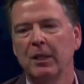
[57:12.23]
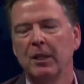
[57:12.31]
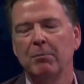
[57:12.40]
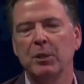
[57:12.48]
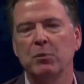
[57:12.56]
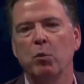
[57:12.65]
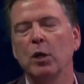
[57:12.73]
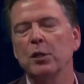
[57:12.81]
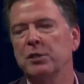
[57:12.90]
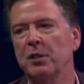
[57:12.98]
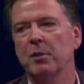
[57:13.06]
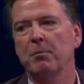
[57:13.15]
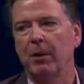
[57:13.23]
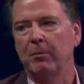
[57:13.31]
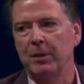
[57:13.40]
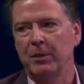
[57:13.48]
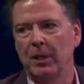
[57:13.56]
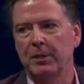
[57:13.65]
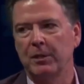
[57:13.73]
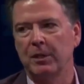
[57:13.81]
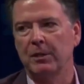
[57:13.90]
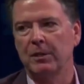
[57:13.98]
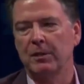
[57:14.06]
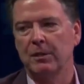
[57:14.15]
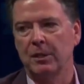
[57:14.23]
because once the Department of Justice